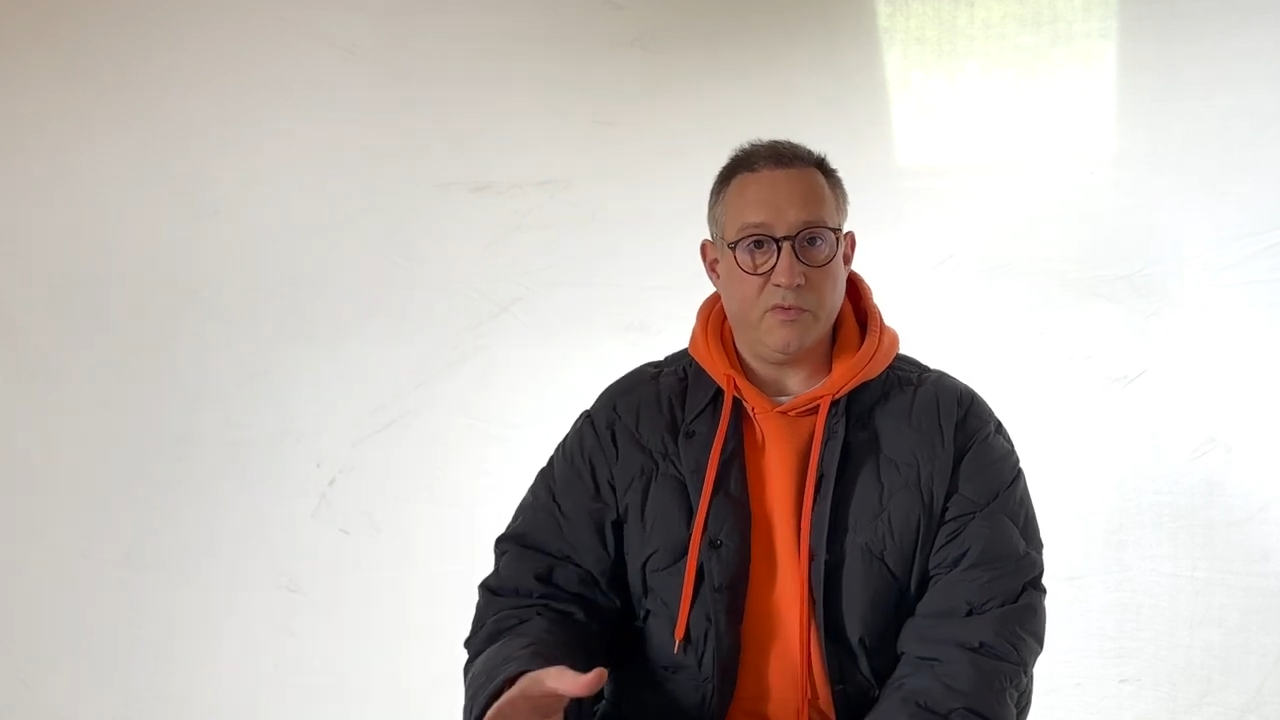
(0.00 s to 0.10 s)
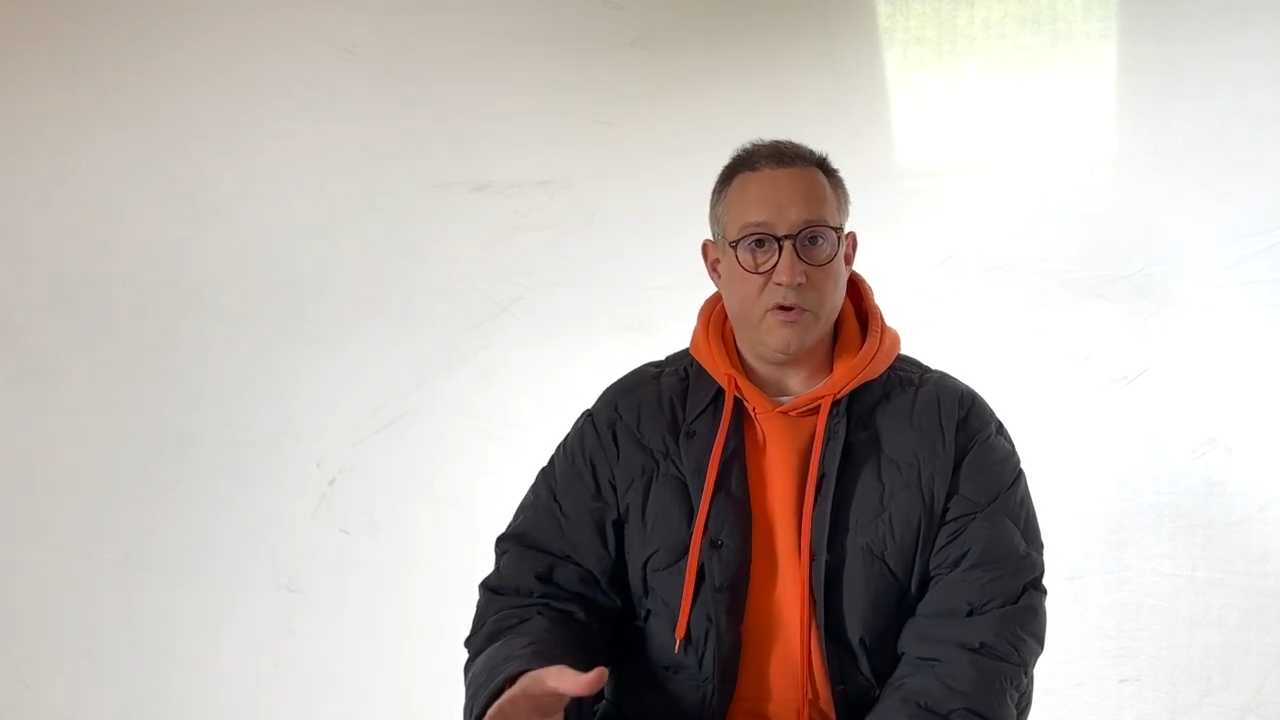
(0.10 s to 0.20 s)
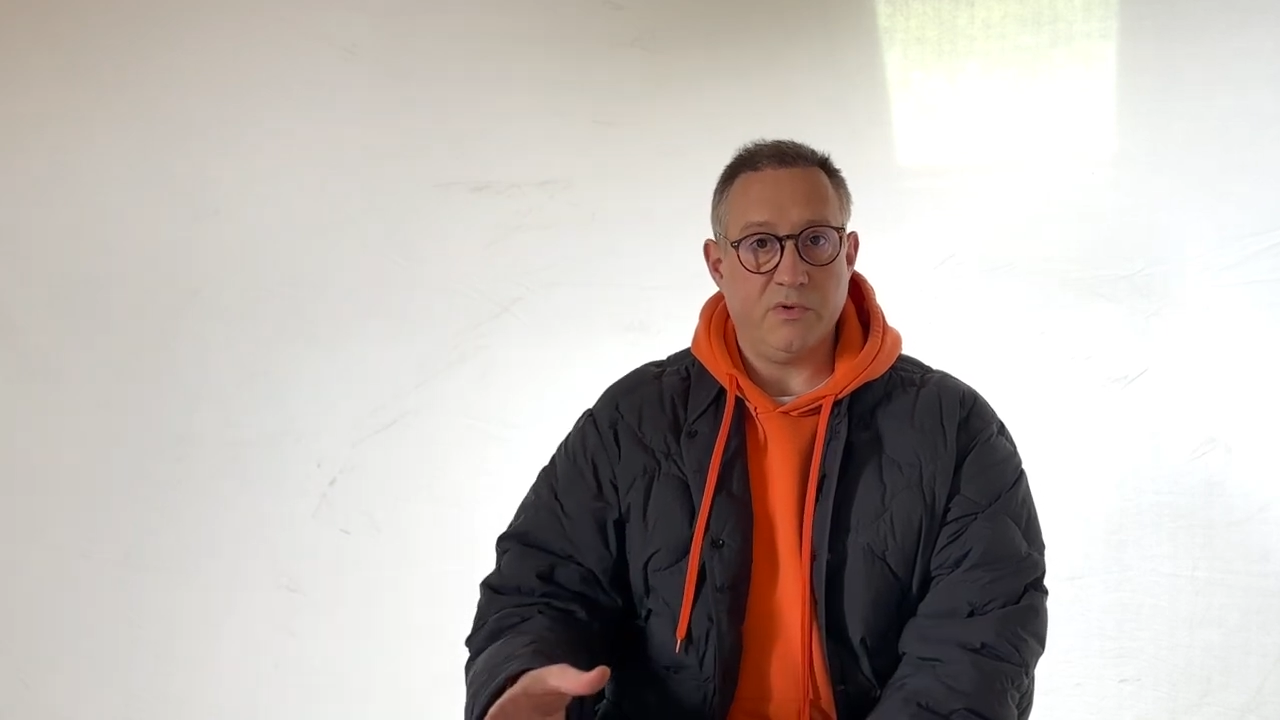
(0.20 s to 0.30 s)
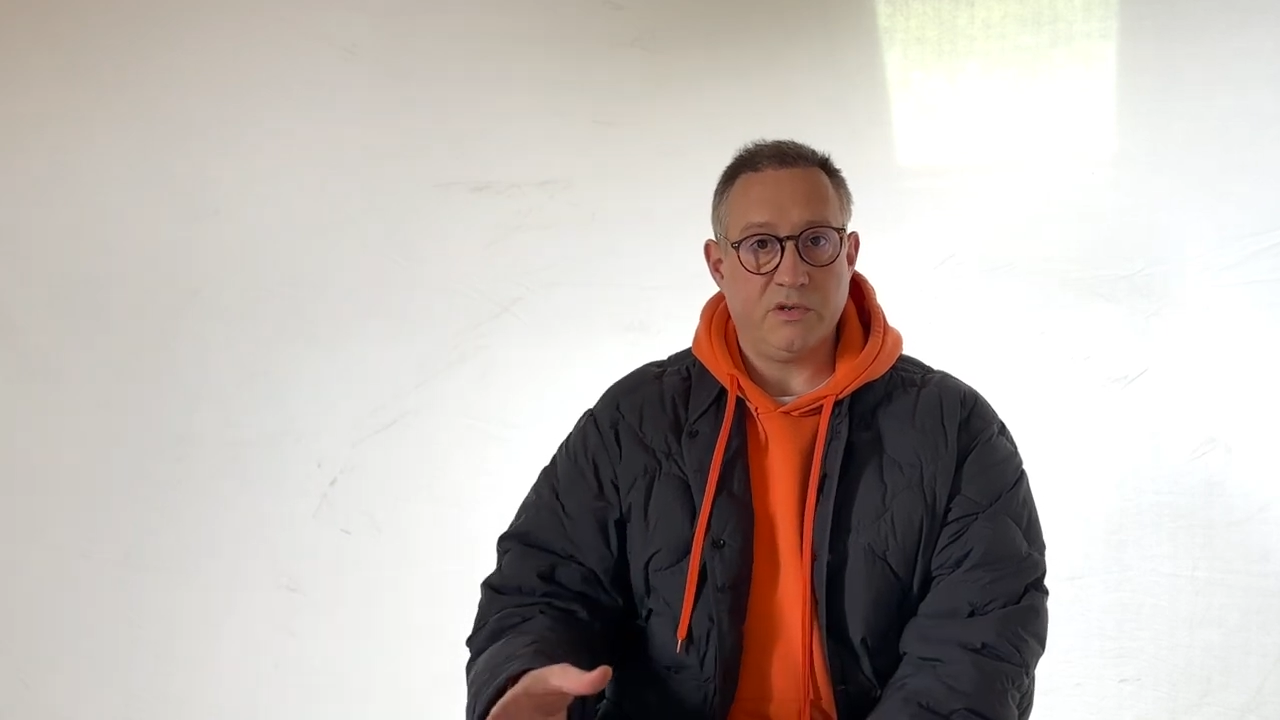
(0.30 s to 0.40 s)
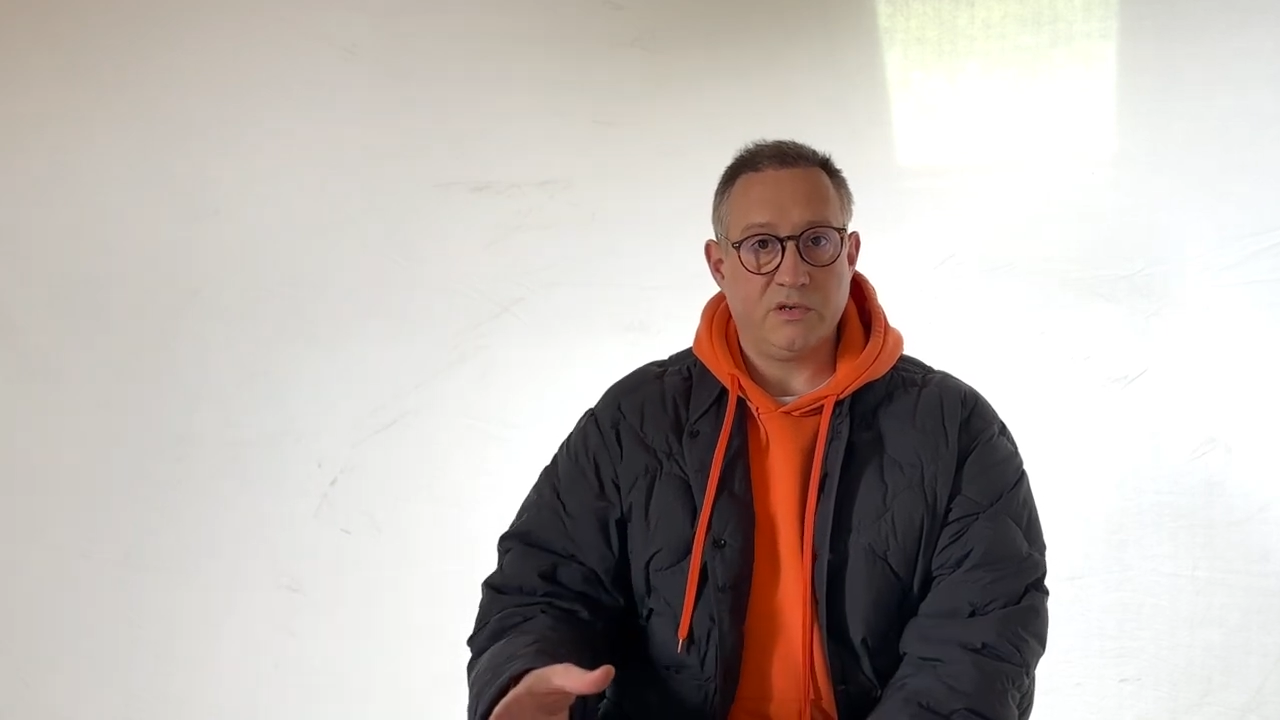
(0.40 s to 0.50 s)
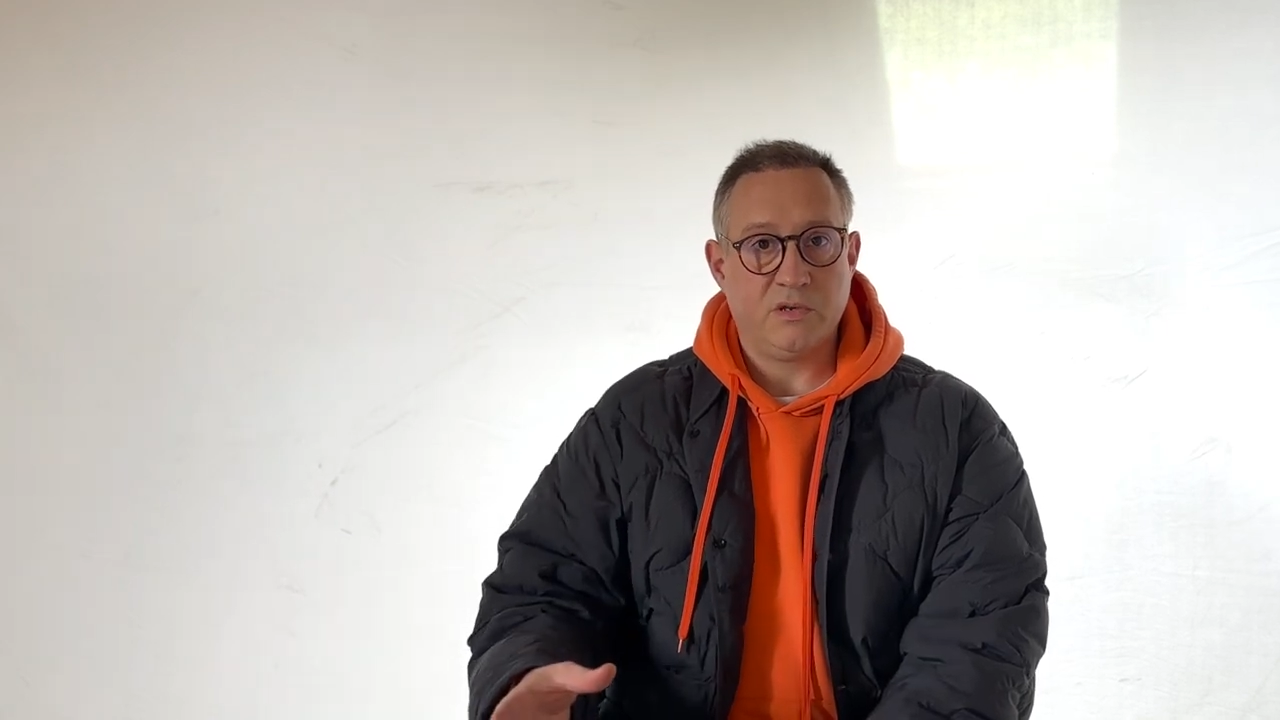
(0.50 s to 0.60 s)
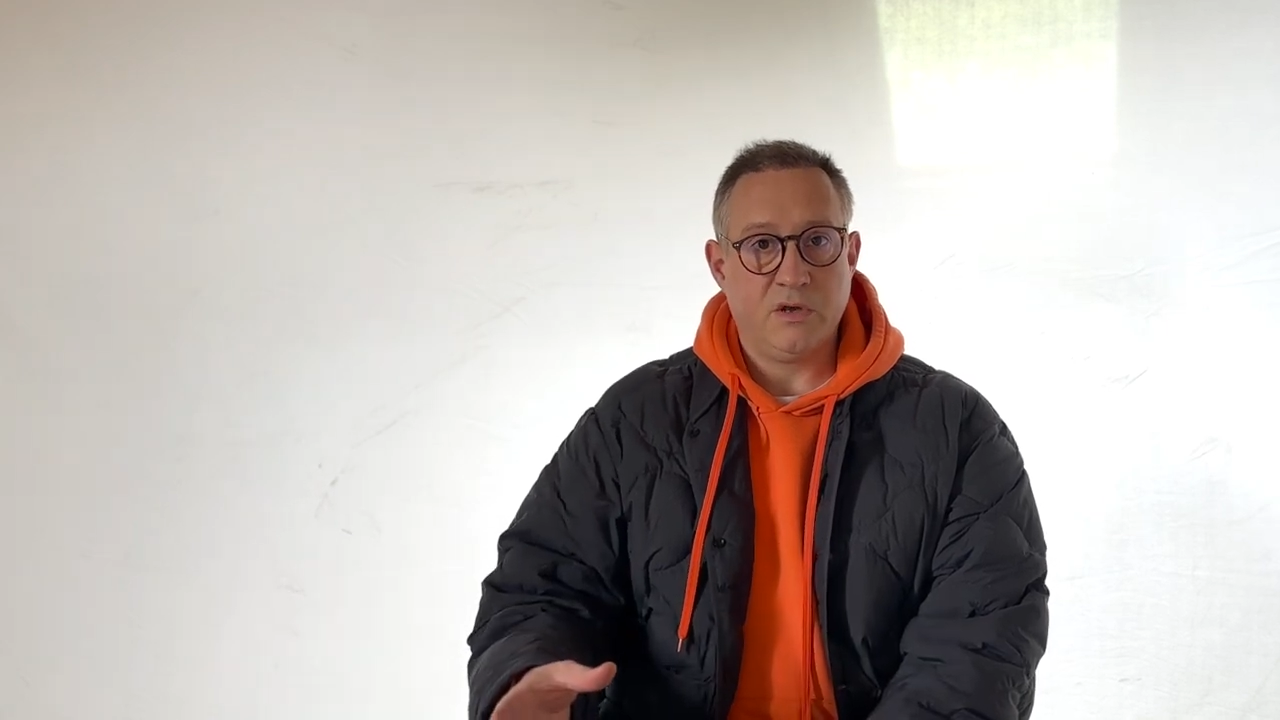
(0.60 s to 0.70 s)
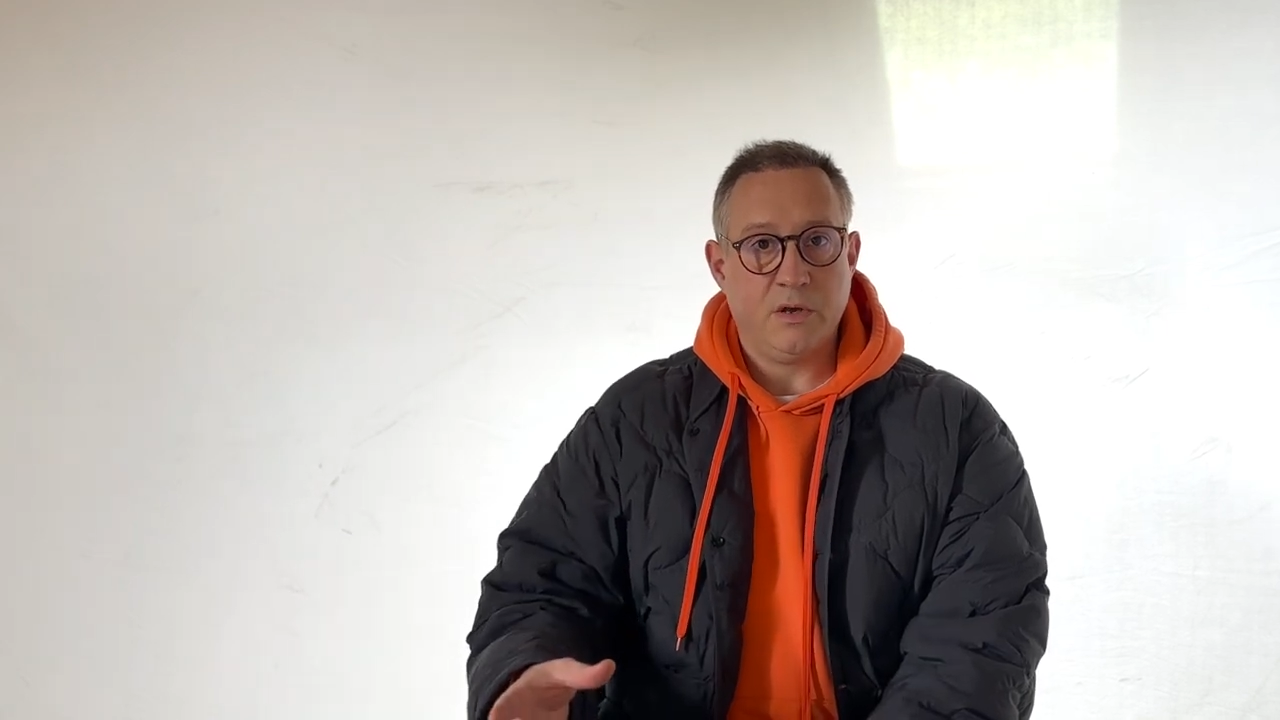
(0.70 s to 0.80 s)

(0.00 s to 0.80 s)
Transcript: moment.